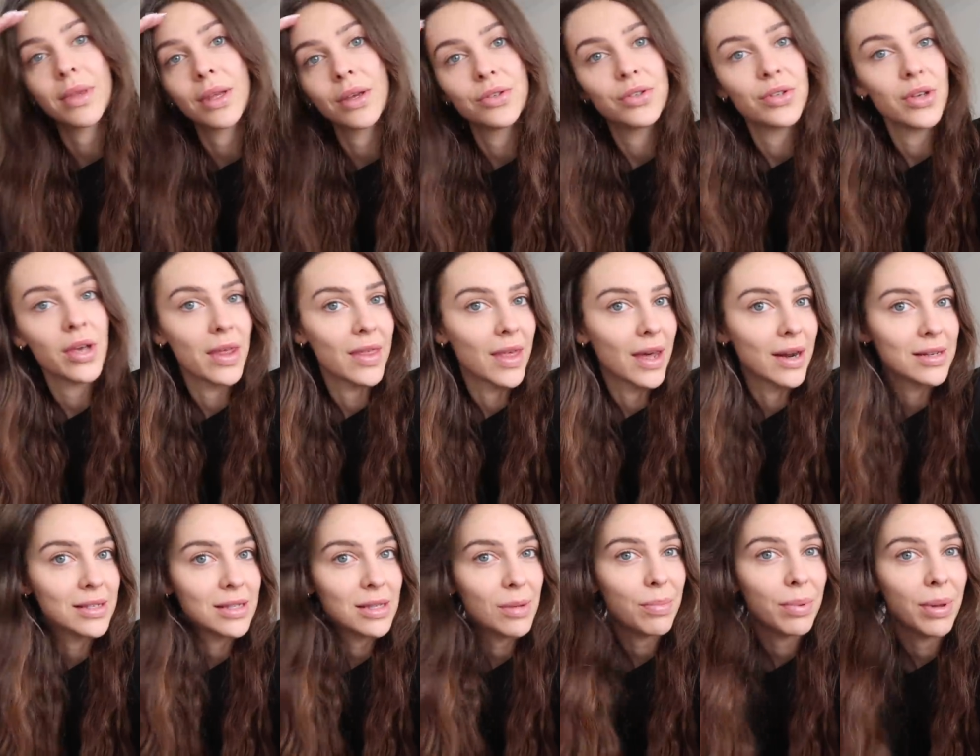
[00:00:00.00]
So yeah, that
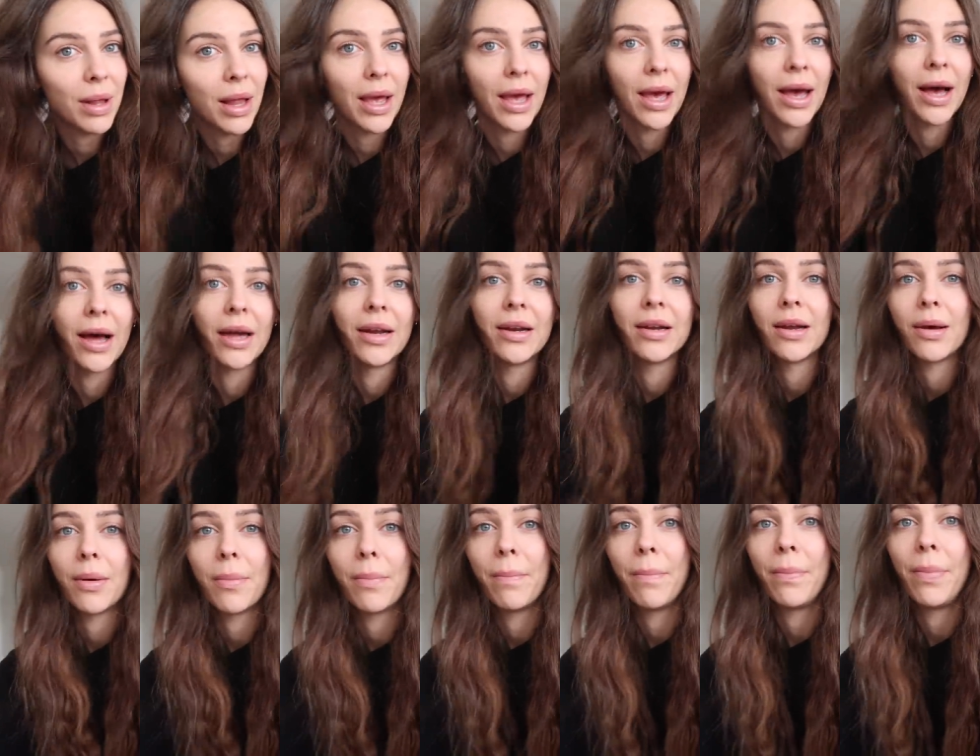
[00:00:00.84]
is the
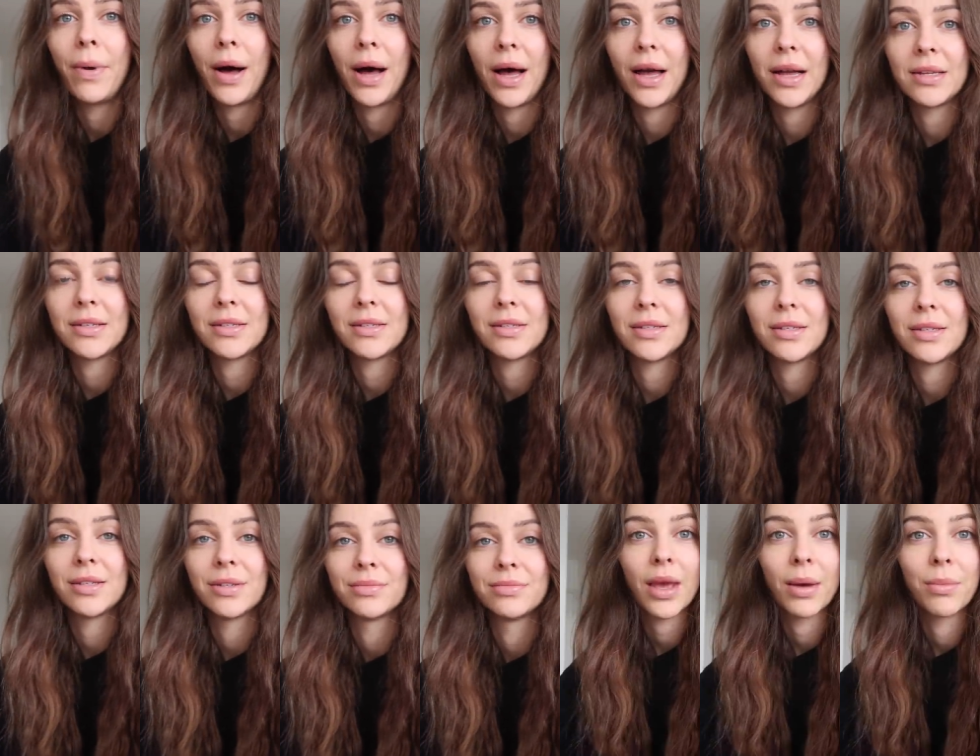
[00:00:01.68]
plan, but